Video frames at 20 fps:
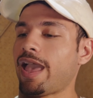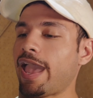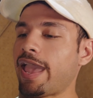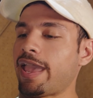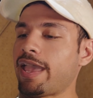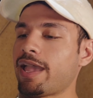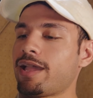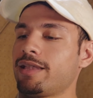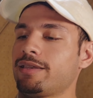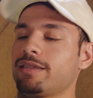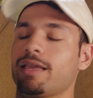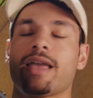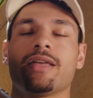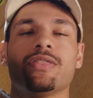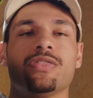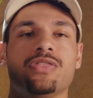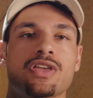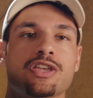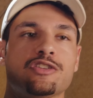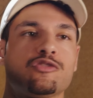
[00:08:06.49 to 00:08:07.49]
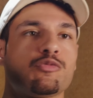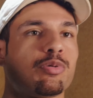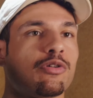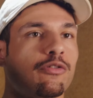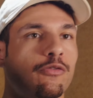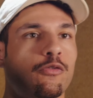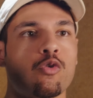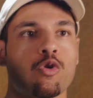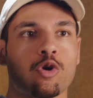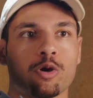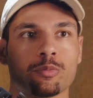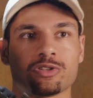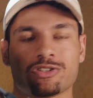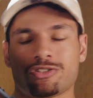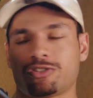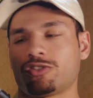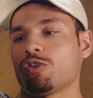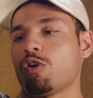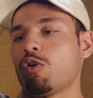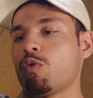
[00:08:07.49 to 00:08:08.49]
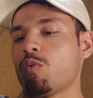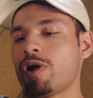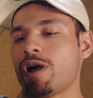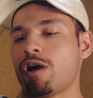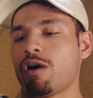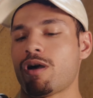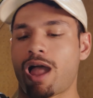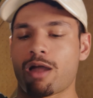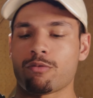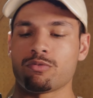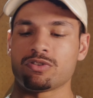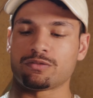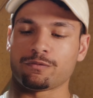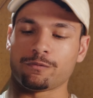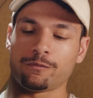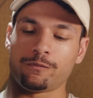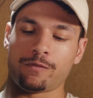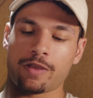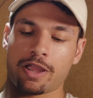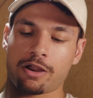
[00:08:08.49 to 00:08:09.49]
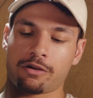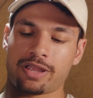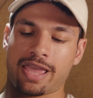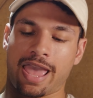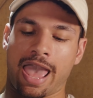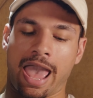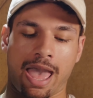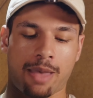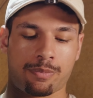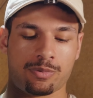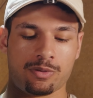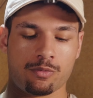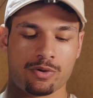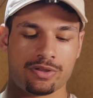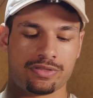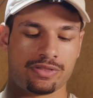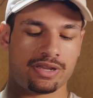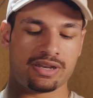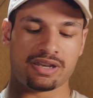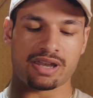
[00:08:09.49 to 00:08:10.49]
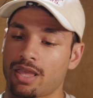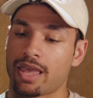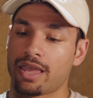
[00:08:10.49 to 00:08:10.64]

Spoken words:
And this performed so well. I was very happy with it.